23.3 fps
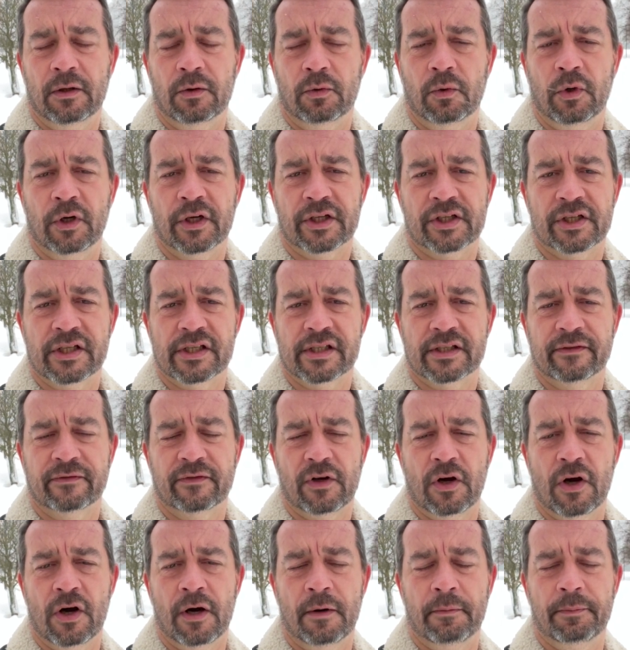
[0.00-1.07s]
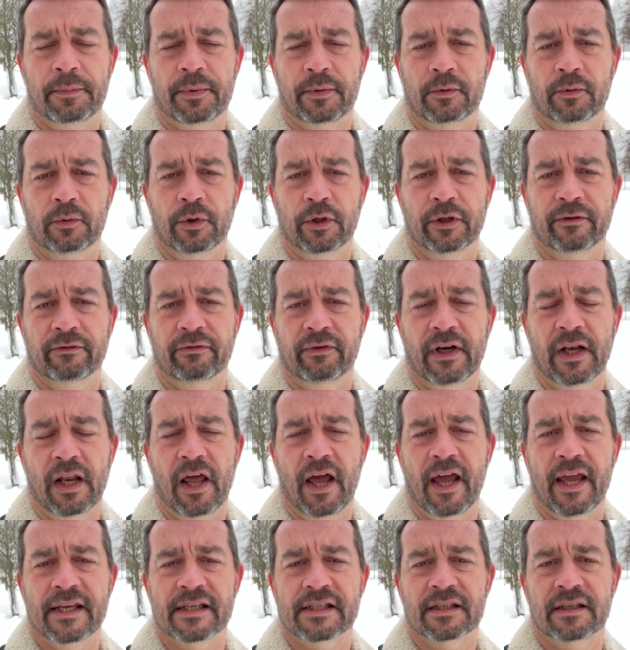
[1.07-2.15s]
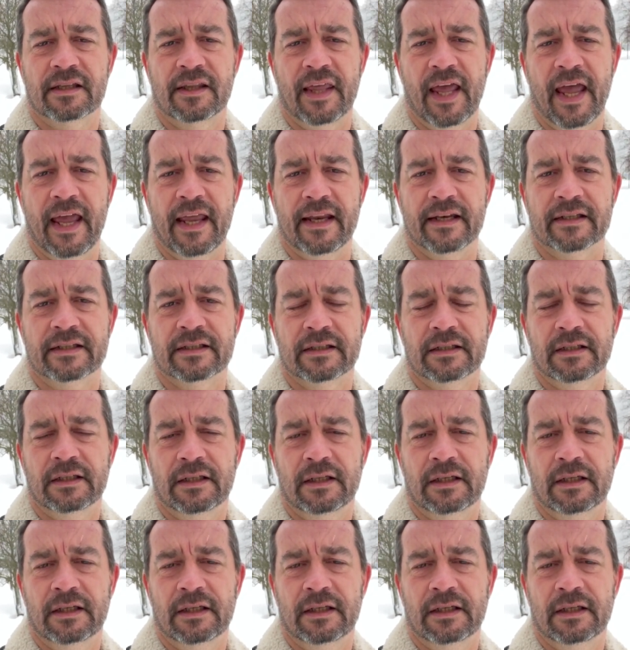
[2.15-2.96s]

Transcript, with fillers: watchers of COP would have realised that